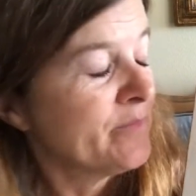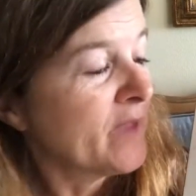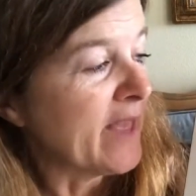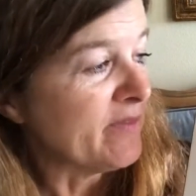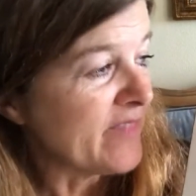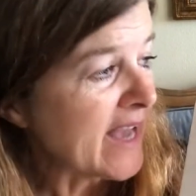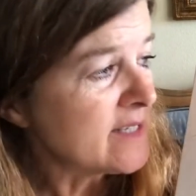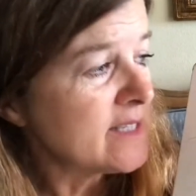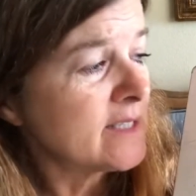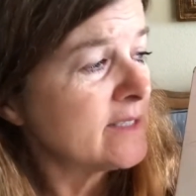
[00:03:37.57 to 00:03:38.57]
And that
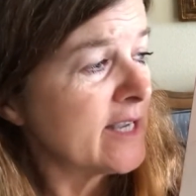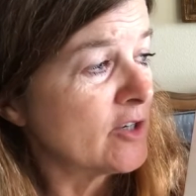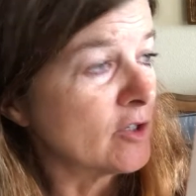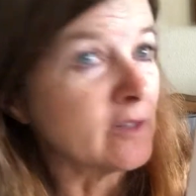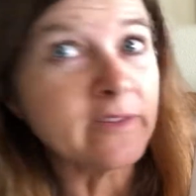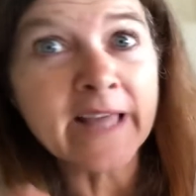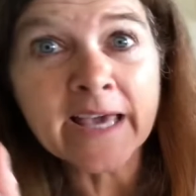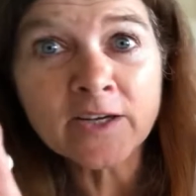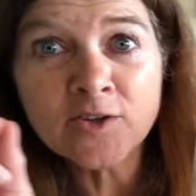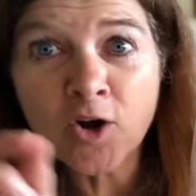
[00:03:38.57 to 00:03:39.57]
dictator led
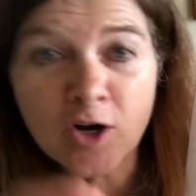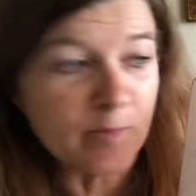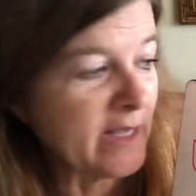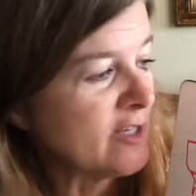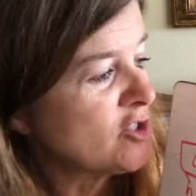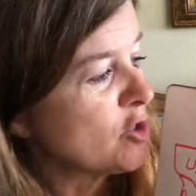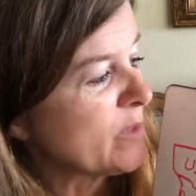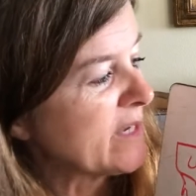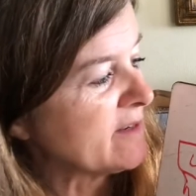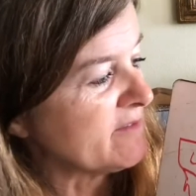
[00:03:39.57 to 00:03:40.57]
an army to
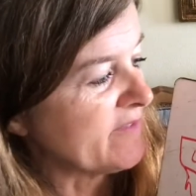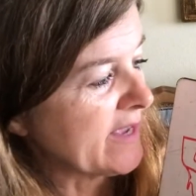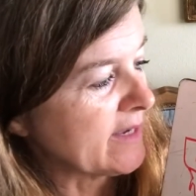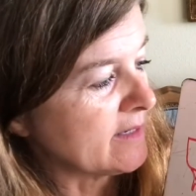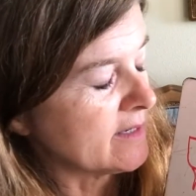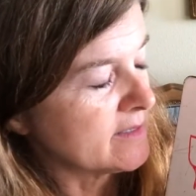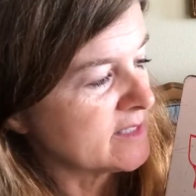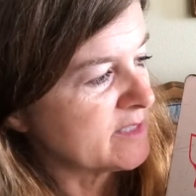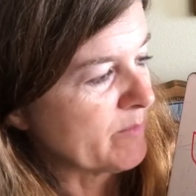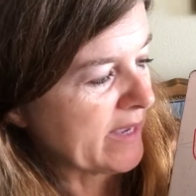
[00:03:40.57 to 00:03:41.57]
invade
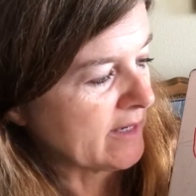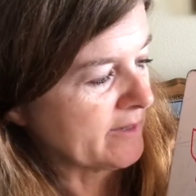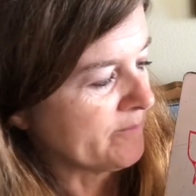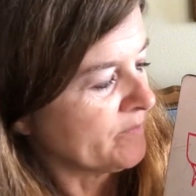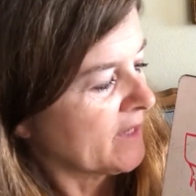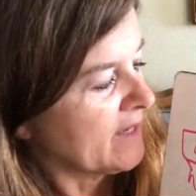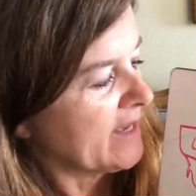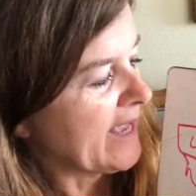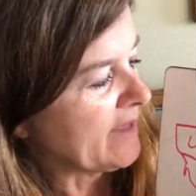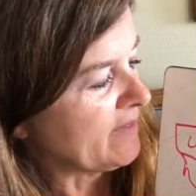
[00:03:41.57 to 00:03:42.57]
Spain.
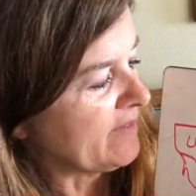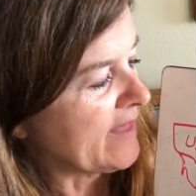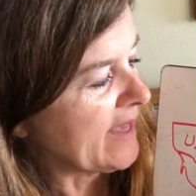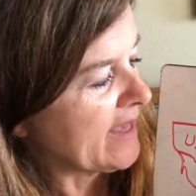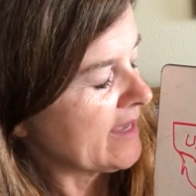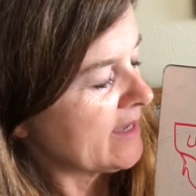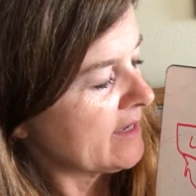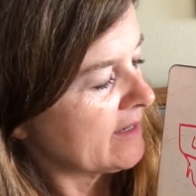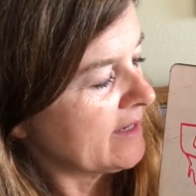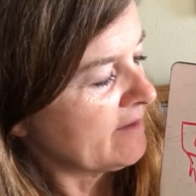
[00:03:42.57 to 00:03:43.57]
And they
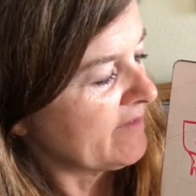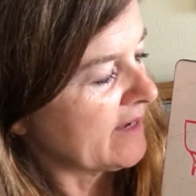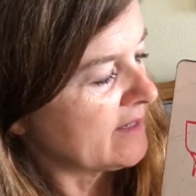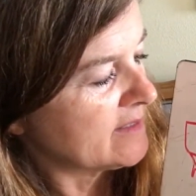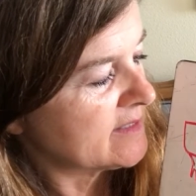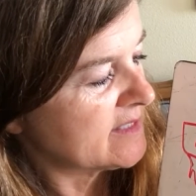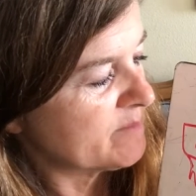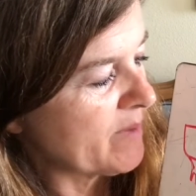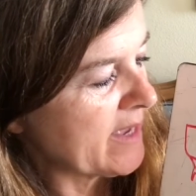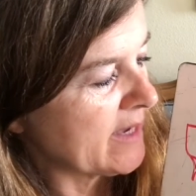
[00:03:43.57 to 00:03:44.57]
invaded
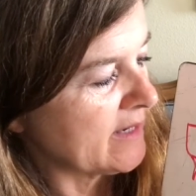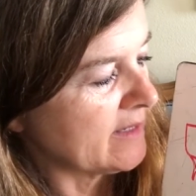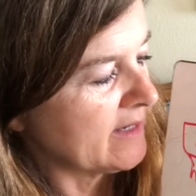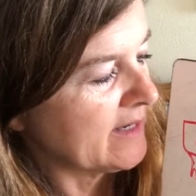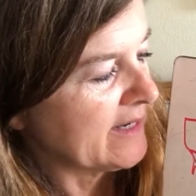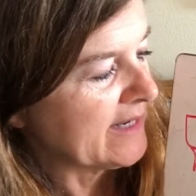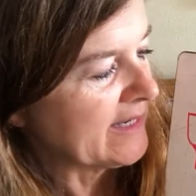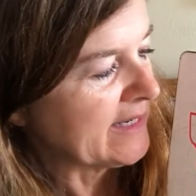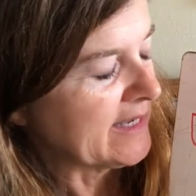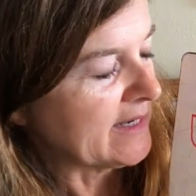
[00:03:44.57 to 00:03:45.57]
Spain
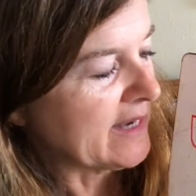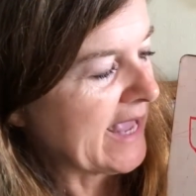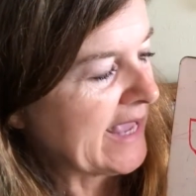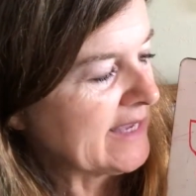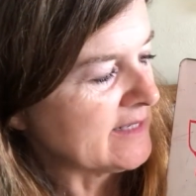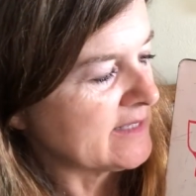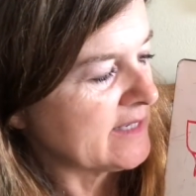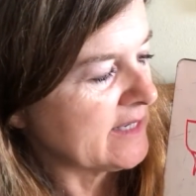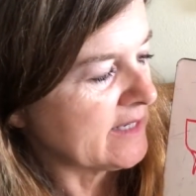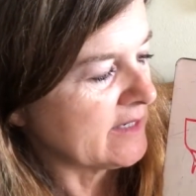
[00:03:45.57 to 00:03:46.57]
in
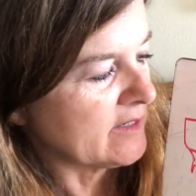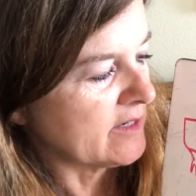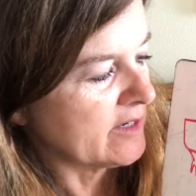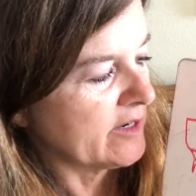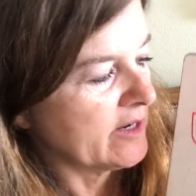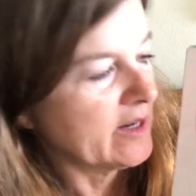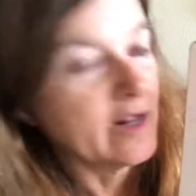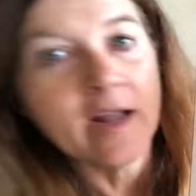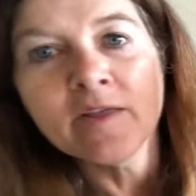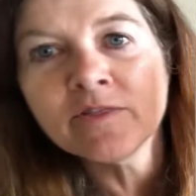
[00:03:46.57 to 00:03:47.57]

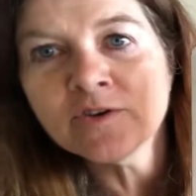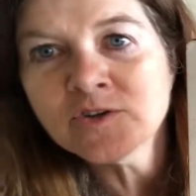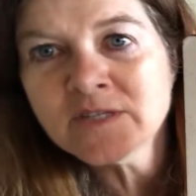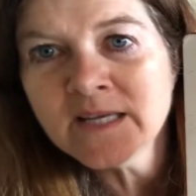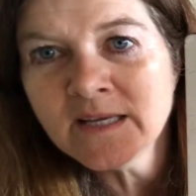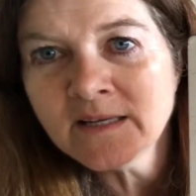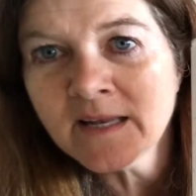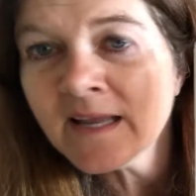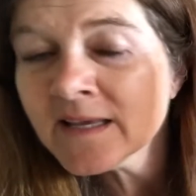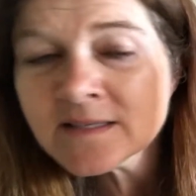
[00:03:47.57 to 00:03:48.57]
1813. And
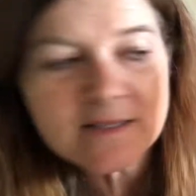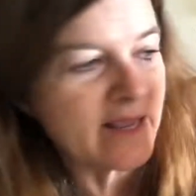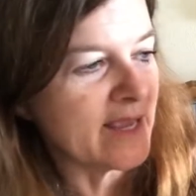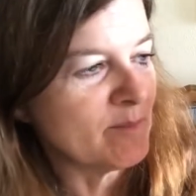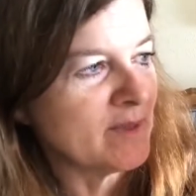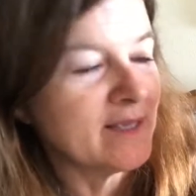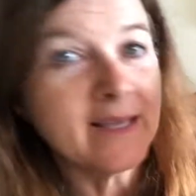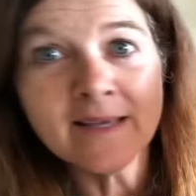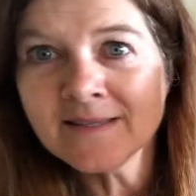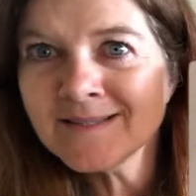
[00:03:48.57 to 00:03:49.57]
his name
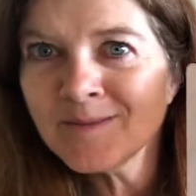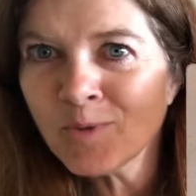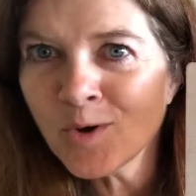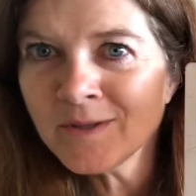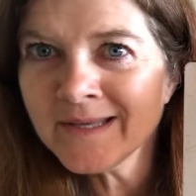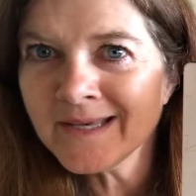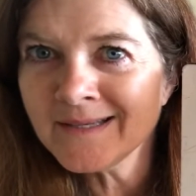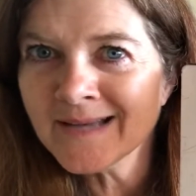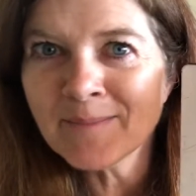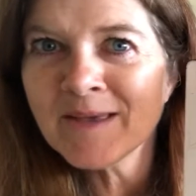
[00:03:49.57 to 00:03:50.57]
is
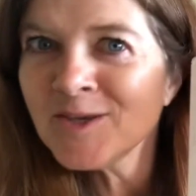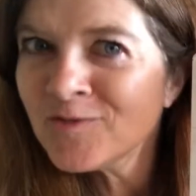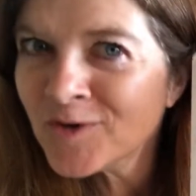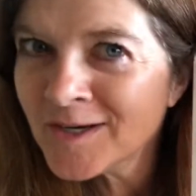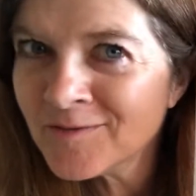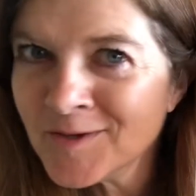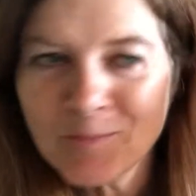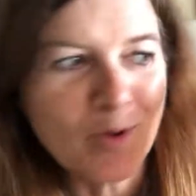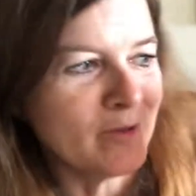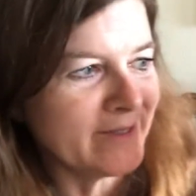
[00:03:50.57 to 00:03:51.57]
Napoleon. I bet you've heard of
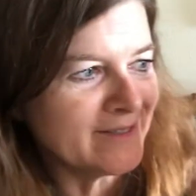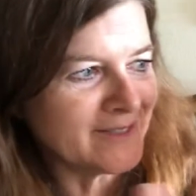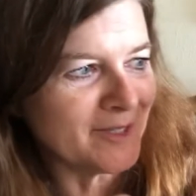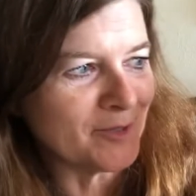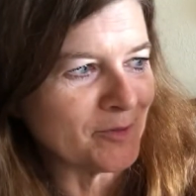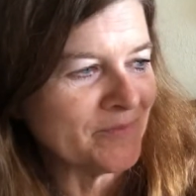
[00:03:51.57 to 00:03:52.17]
Napoleon too.